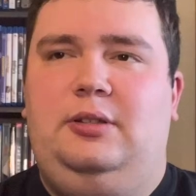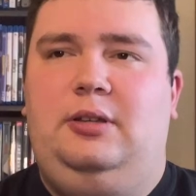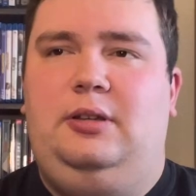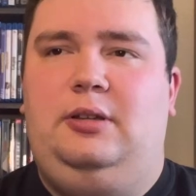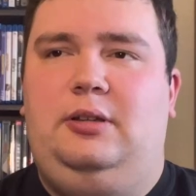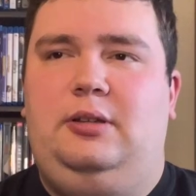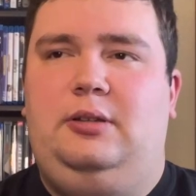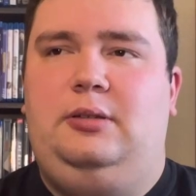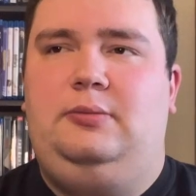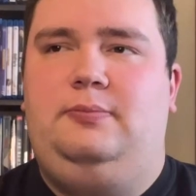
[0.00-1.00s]

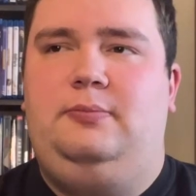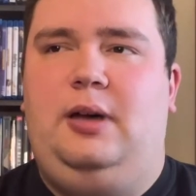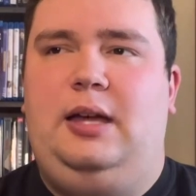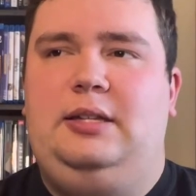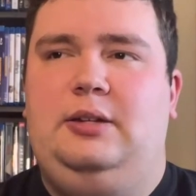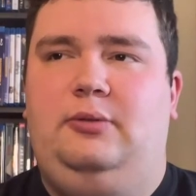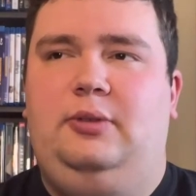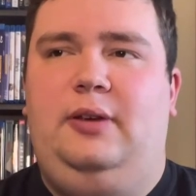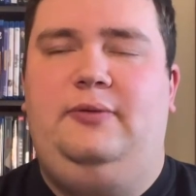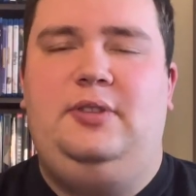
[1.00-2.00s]
Uh, I don't
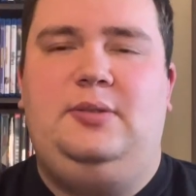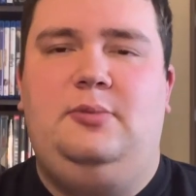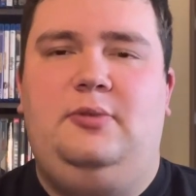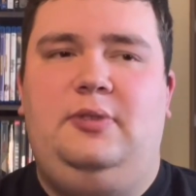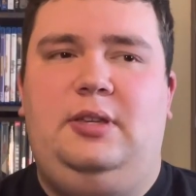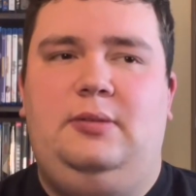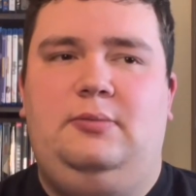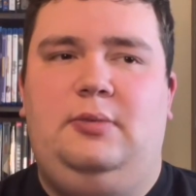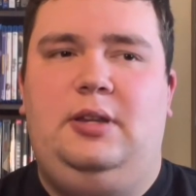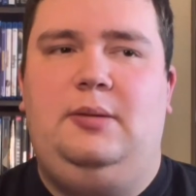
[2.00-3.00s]
love this movie
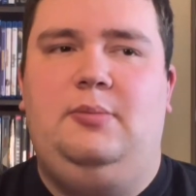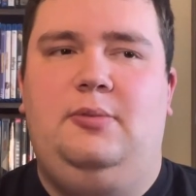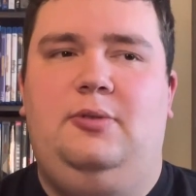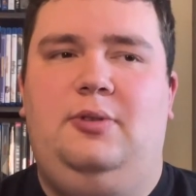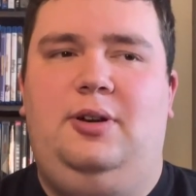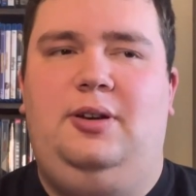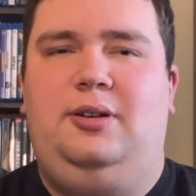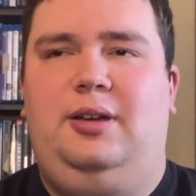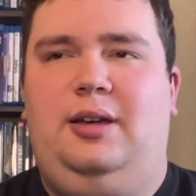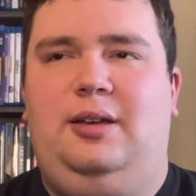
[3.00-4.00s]
anymore.
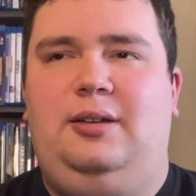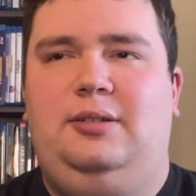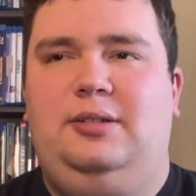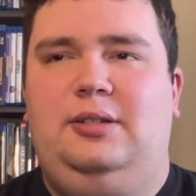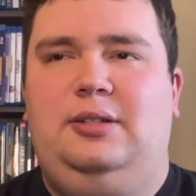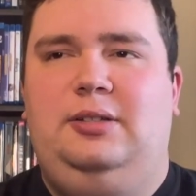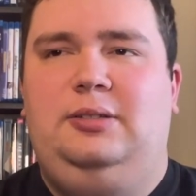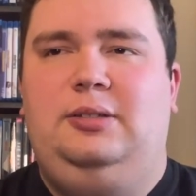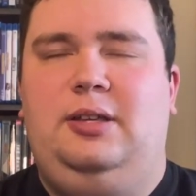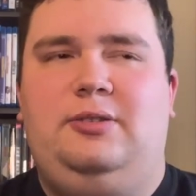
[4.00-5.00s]
Uh,
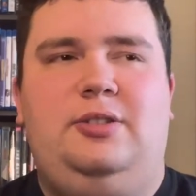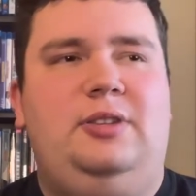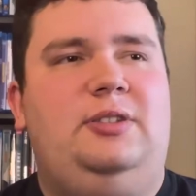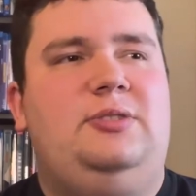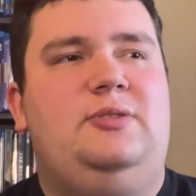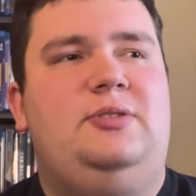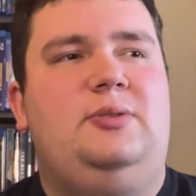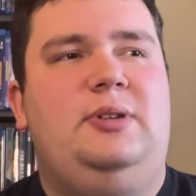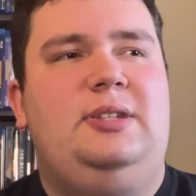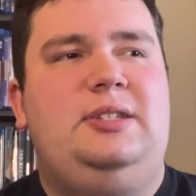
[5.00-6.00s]
oh shit, this was
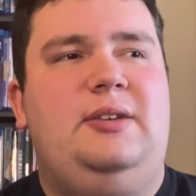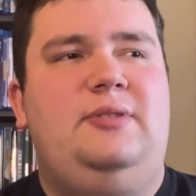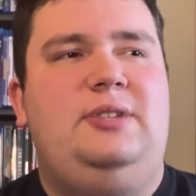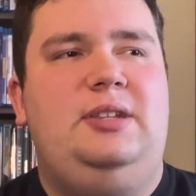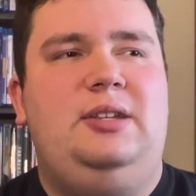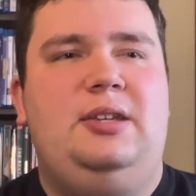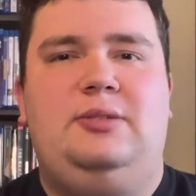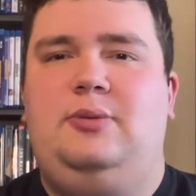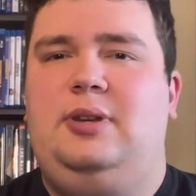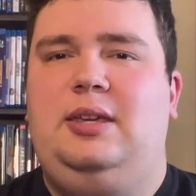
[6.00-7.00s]
2017,
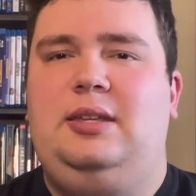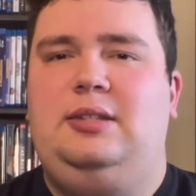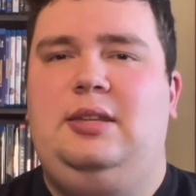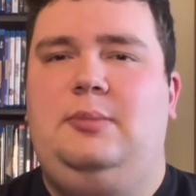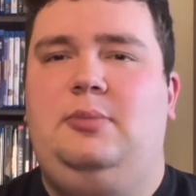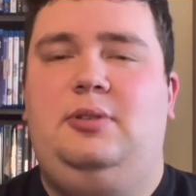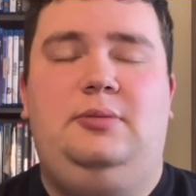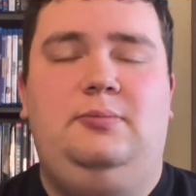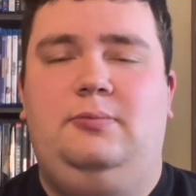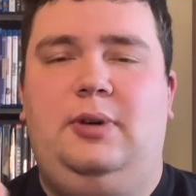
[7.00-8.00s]
not 2018, but
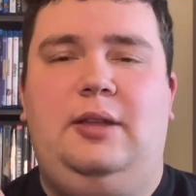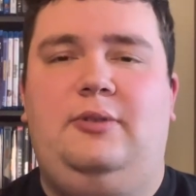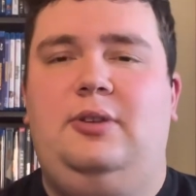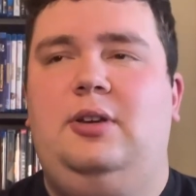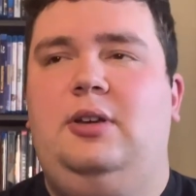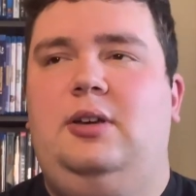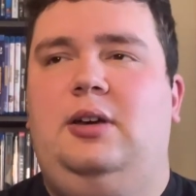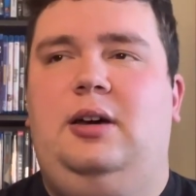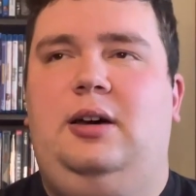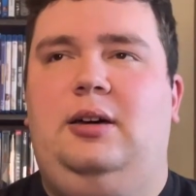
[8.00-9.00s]
whatever.
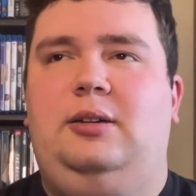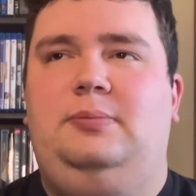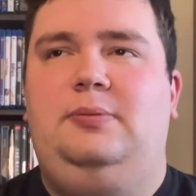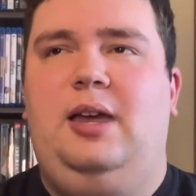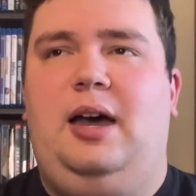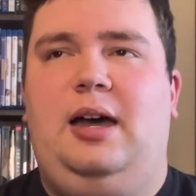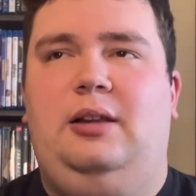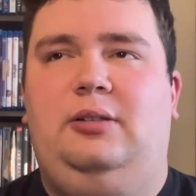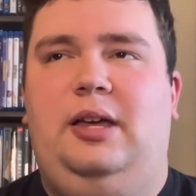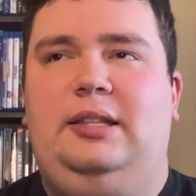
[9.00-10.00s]
Uh, yeah, I
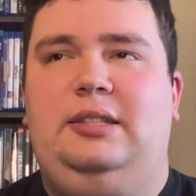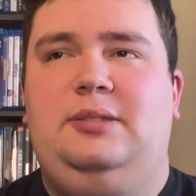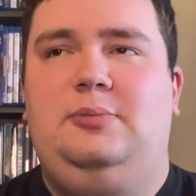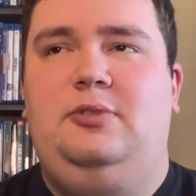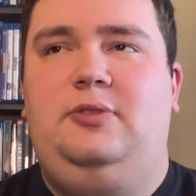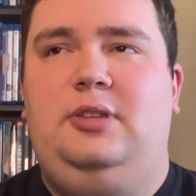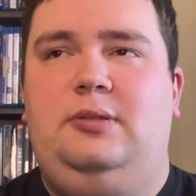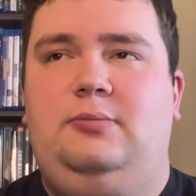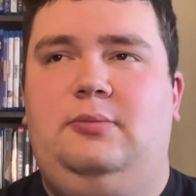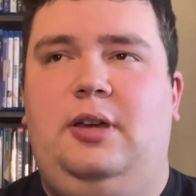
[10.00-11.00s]
don't like this
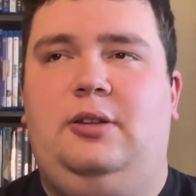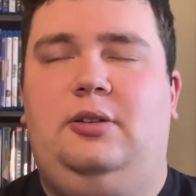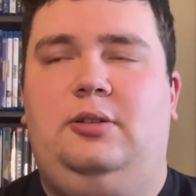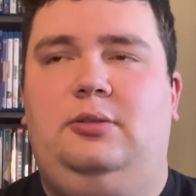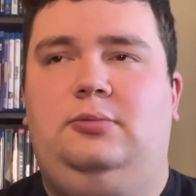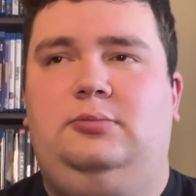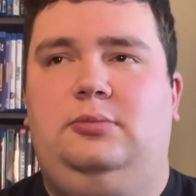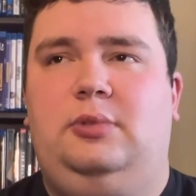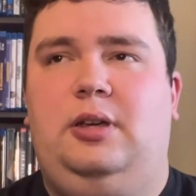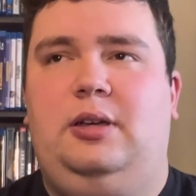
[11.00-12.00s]
movie at all.
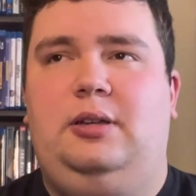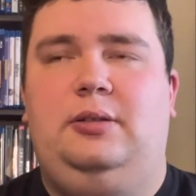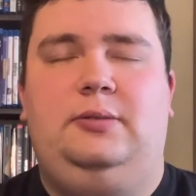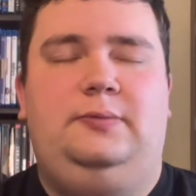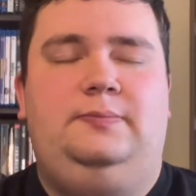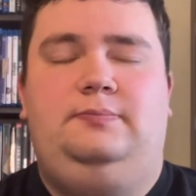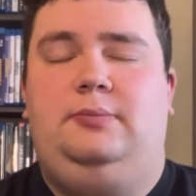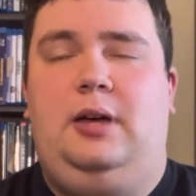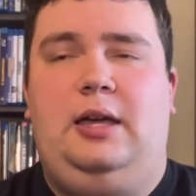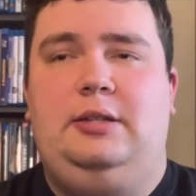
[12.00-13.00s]
Uh,
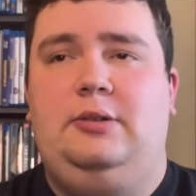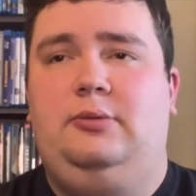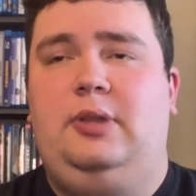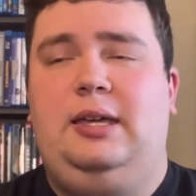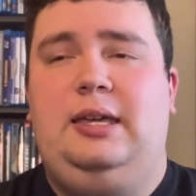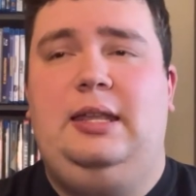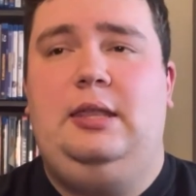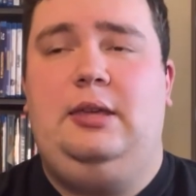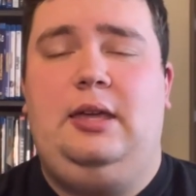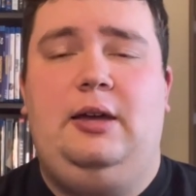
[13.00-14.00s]
I don't like any
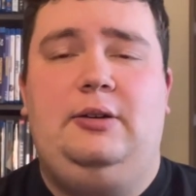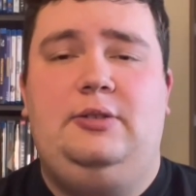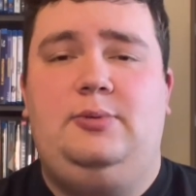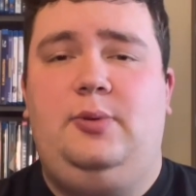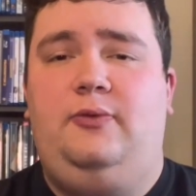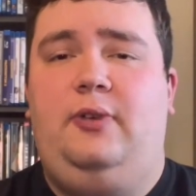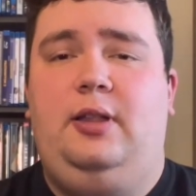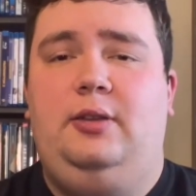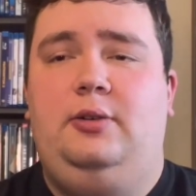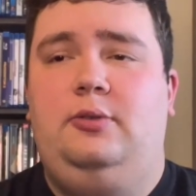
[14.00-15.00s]
of the characters we
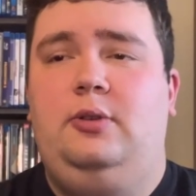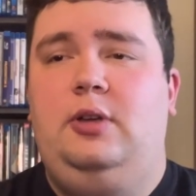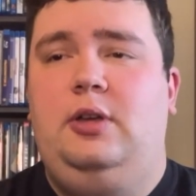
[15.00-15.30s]
follow.